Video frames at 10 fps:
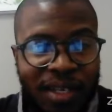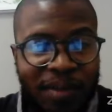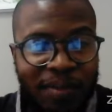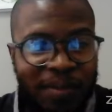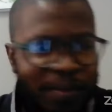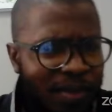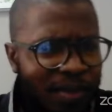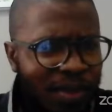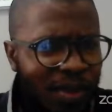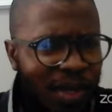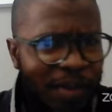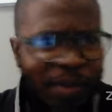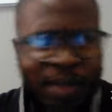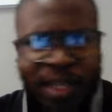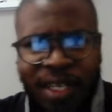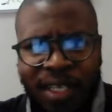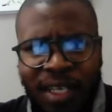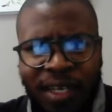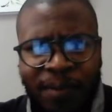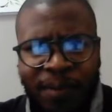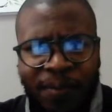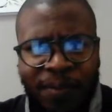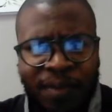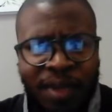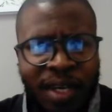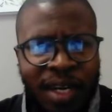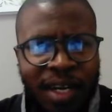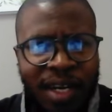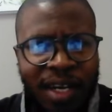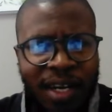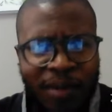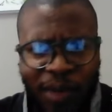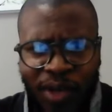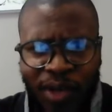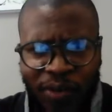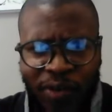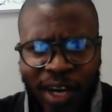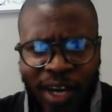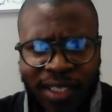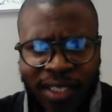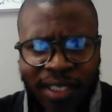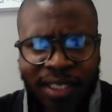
Um, sorry about that. Um, um, are you are you fine?